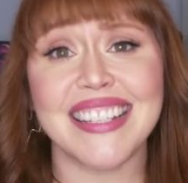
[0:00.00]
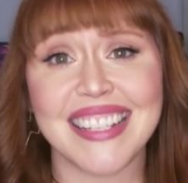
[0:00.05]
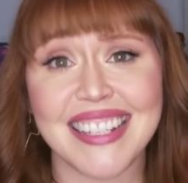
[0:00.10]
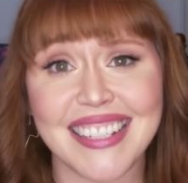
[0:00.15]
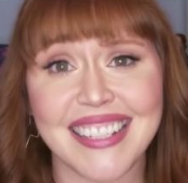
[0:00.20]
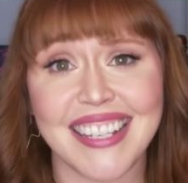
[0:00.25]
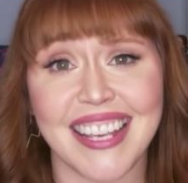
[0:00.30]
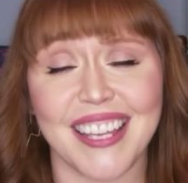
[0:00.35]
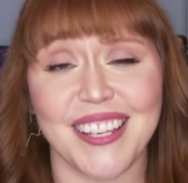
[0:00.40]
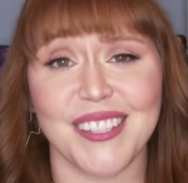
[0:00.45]

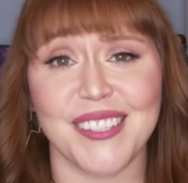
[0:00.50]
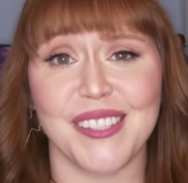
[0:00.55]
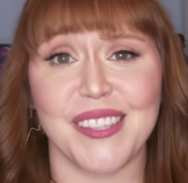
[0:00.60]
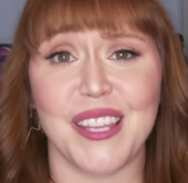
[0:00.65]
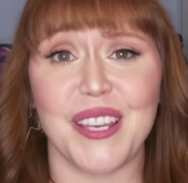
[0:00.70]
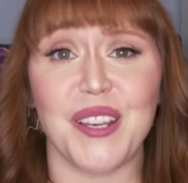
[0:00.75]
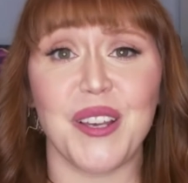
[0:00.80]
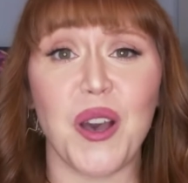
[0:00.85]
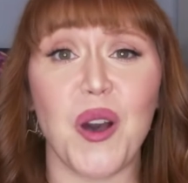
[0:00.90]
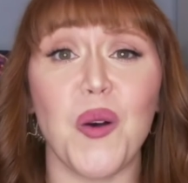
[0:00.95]
details
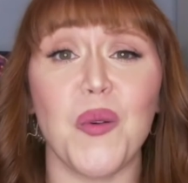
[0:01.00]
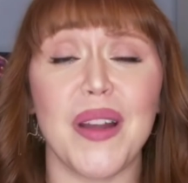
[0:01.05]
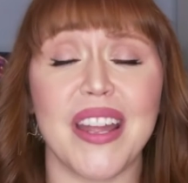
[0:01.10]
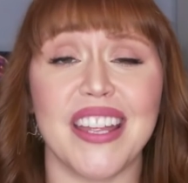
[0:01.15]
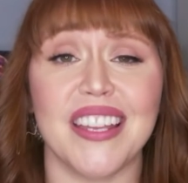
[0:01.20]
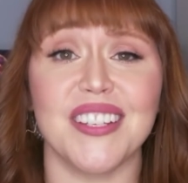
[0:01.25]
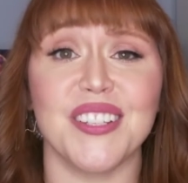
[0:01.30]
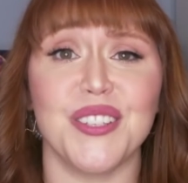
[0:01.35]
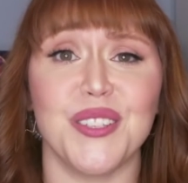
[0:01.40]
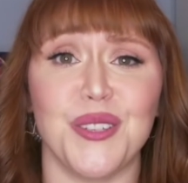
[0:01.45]
that go
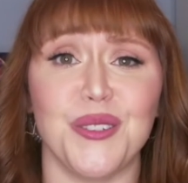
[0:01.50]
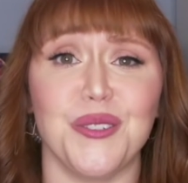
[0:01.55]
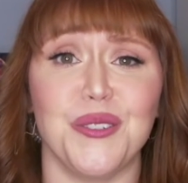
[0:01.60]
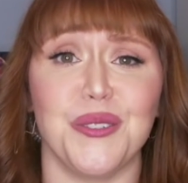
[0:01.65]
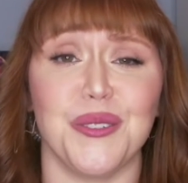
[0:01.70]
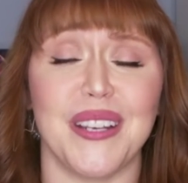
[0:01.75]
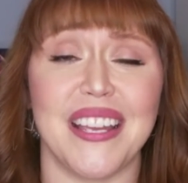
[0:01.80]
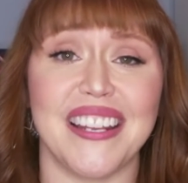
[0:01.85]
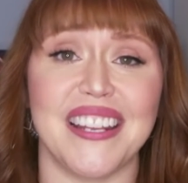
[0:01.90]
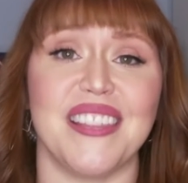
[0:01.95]
into
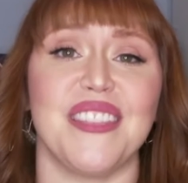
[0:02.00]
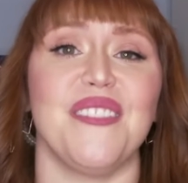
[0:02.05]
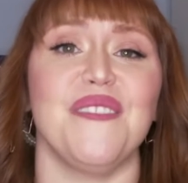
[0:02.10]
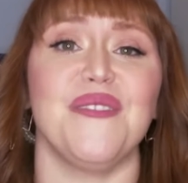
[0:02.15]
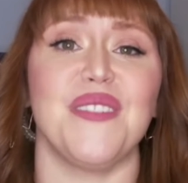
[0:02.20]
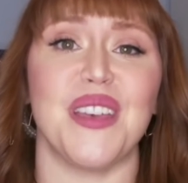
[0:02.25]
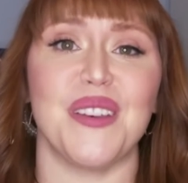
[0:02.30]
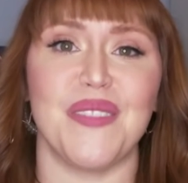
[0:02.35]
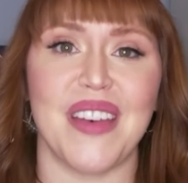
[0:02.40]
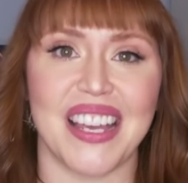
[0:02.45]
creating the
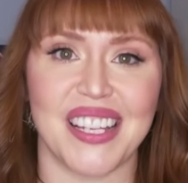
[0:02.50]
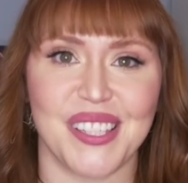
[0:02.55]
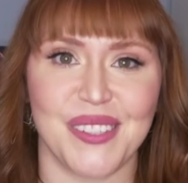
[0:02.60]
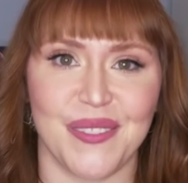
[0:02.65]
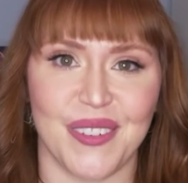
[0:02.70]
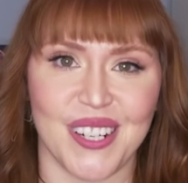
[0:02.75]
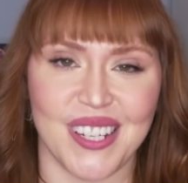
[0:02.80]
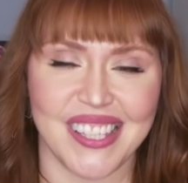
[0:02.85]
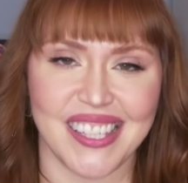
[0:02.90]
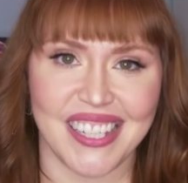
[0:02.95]
VFX
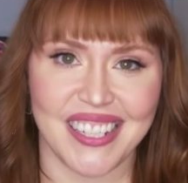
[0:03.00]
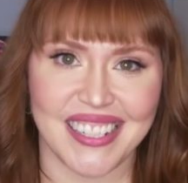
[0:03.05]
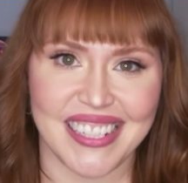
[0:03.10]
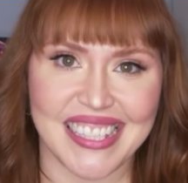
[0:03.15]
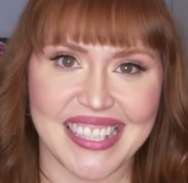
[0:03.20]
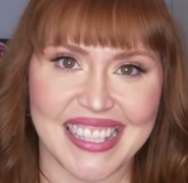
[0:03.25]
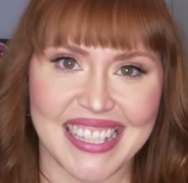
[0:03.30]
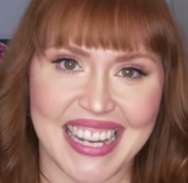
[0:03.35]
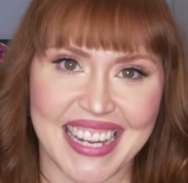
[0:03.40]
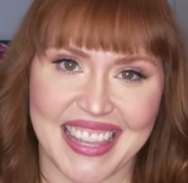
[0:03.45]
for a
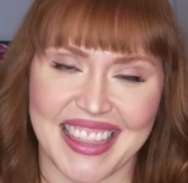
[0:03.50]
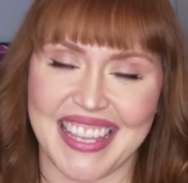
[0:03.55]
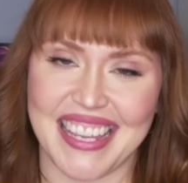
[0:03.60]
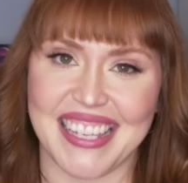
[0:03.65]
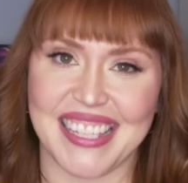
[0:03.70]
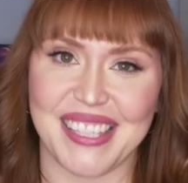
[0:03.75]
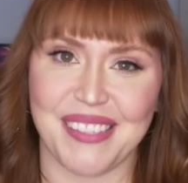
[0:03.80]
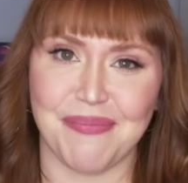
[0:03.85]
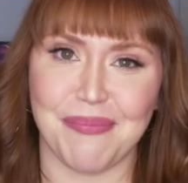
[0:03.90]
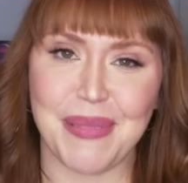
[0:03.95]
series like
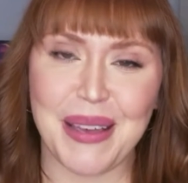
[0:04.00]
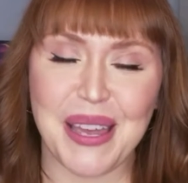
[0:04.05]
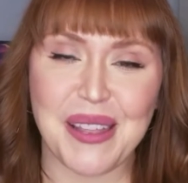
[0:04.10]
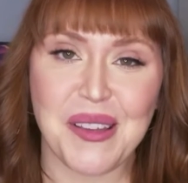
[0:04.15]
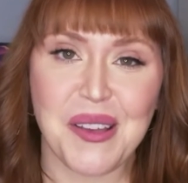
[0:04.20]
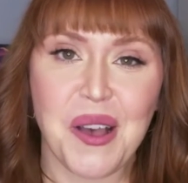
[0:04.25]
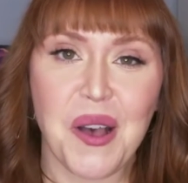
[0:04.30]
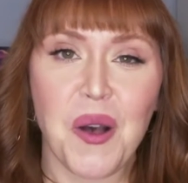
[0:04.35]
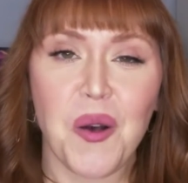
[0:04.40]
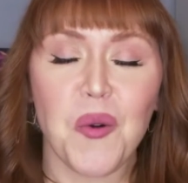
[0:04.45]
this,
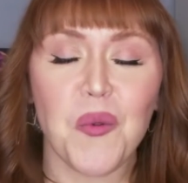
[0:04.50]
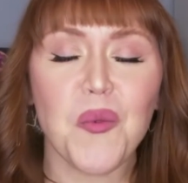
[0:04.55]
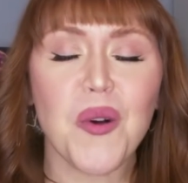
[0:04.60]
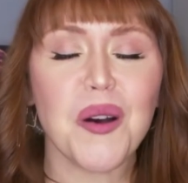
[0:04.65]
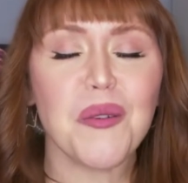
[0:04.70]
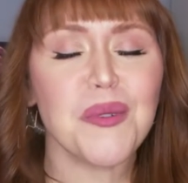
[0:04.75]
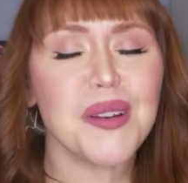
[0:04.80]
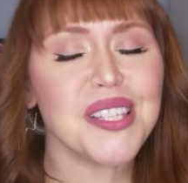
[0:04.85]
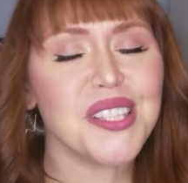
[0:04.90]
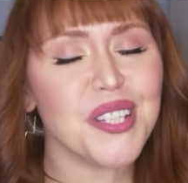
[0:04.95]
but
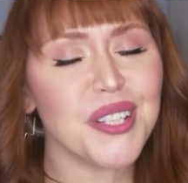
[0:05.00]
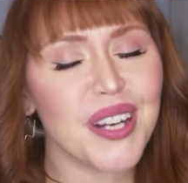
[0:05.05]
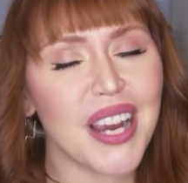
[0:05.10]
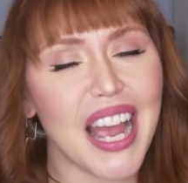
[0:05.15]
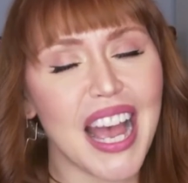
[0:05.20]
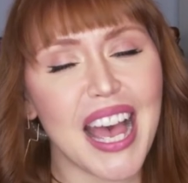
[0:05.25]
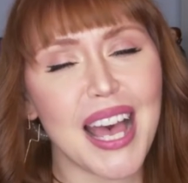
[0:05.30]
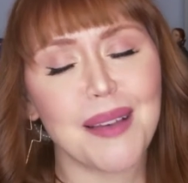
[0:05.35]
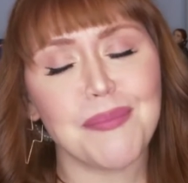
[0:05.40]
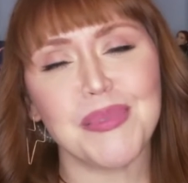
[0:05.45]
what was
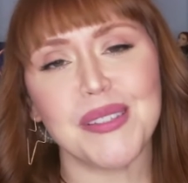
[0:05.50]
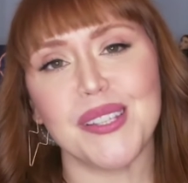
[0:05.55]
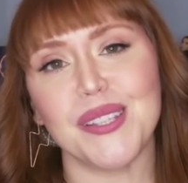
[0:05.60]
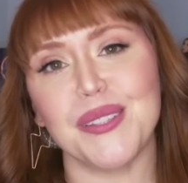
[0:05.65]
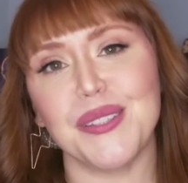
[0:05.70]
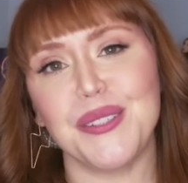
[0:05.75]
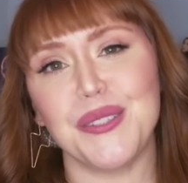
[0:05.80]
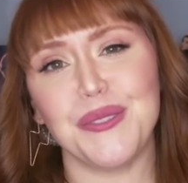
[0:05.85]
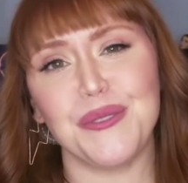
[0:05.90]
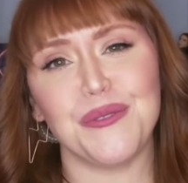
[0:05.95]
your
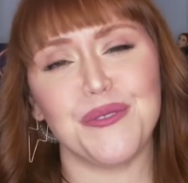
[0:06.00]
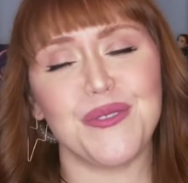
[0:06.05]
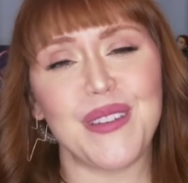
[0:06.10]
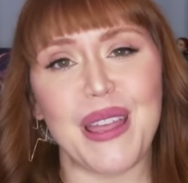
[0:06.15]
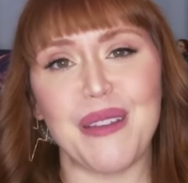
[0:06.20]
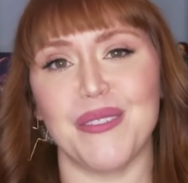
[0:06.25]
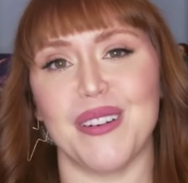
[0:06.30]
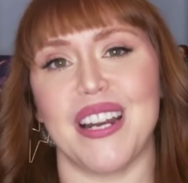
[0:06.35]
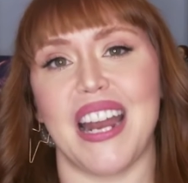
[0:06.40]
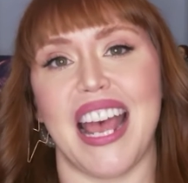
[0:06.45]
absolute
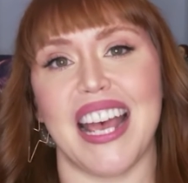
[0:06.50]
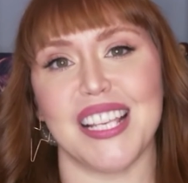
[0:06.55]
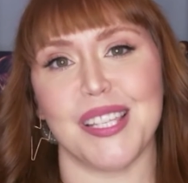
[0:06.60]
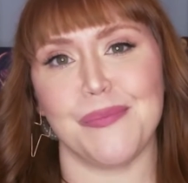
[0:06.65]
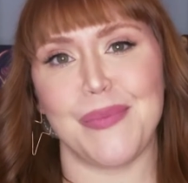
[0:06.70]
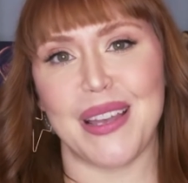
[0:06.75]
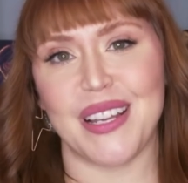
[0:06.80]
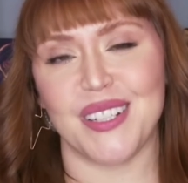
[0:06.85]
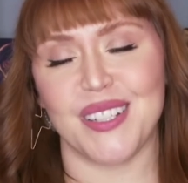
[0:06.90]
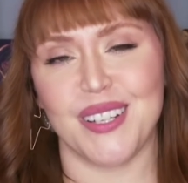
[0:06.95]
favorite
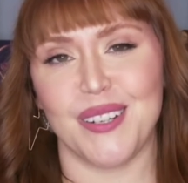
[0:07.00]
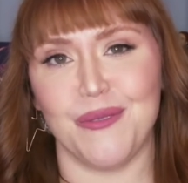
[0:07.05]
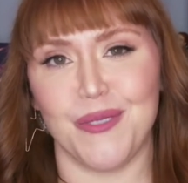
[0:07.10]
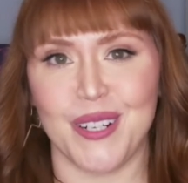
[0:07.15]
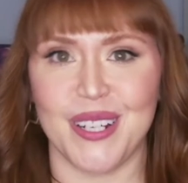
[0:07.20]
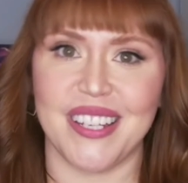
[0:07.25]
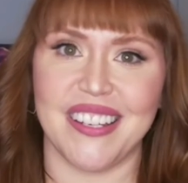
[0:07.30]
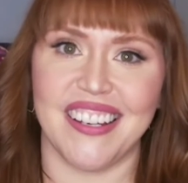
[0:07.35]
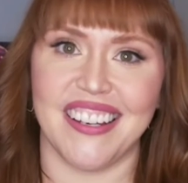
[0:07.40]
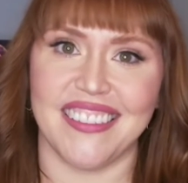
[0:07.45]
aspect of
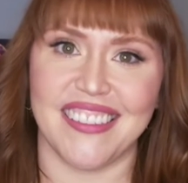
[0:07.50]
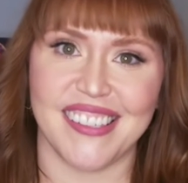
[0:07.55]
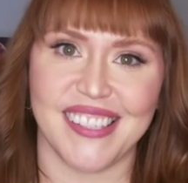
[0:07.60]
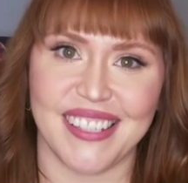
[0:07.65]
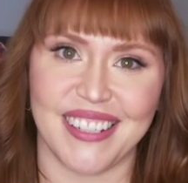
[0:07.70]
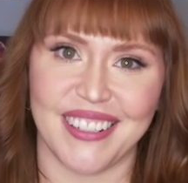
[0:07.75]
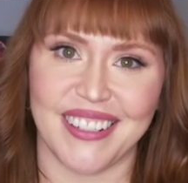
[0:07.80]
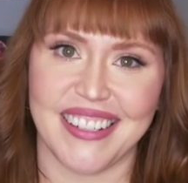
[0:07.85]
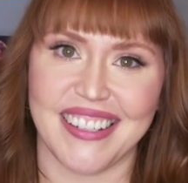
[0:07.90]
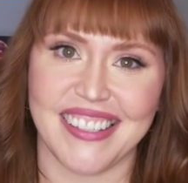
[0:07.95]
working on the
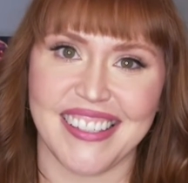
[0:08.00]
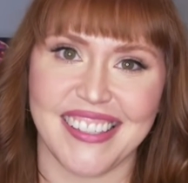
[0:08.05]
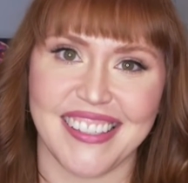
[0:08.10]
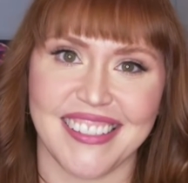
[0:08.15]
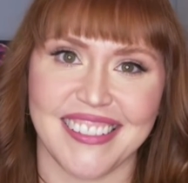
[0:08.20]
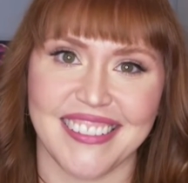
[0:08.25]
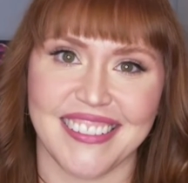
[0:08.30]
series?